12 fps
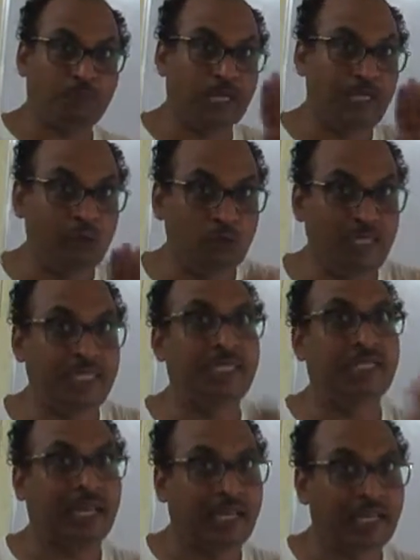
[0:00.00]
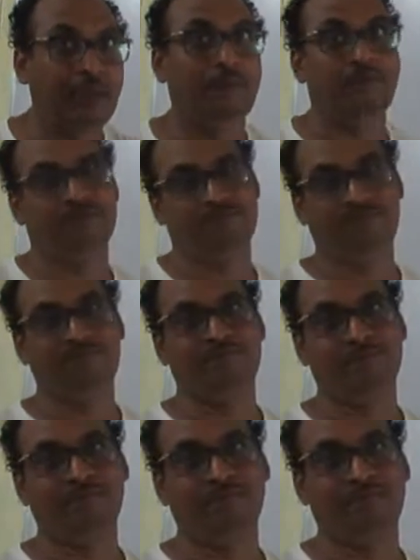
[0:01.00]
per unit time.
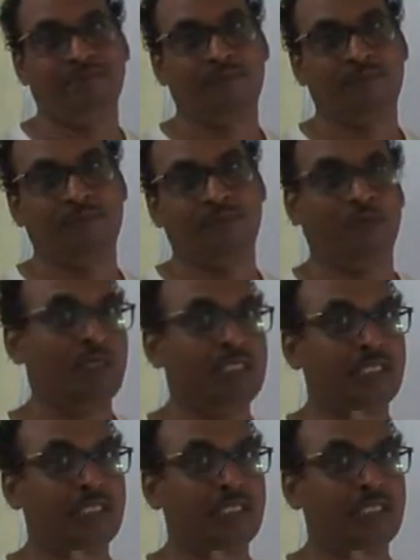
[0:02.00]
What is the